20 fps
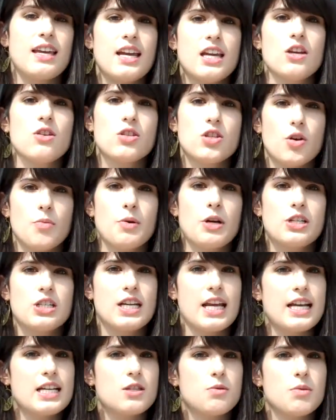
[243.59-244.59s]
thank you so
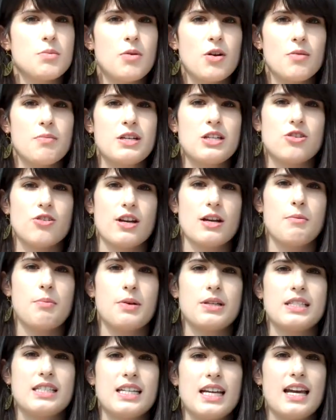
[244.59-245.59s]
much,
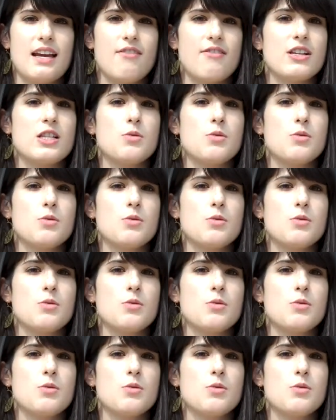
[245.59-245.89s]
GatesmanMarmionDrake+dave.